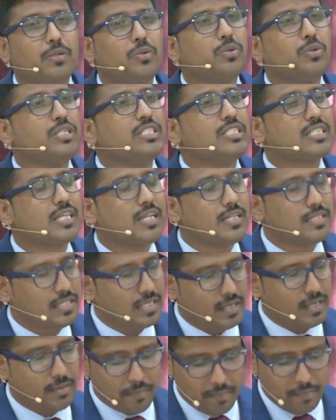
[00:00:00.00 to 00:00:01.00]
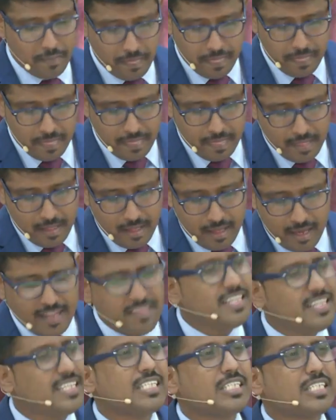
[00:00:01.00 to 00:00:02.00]
who insult them. And
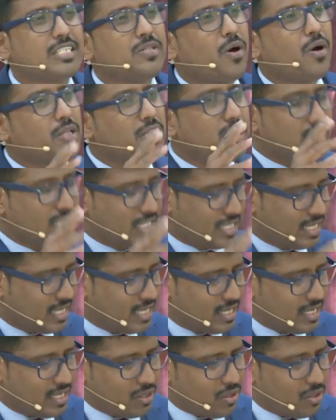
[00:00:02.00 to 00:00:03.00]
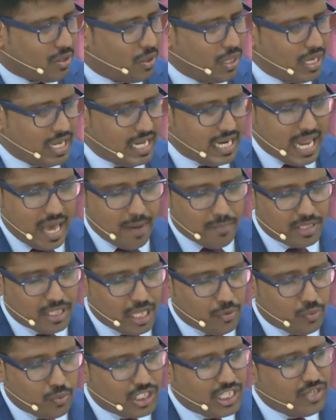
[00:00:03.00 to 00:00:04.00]
this is not the only lament
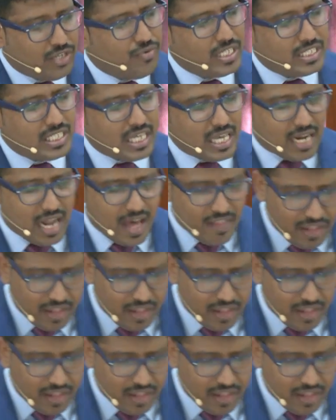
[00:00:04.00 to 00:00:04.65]
that we see. We see another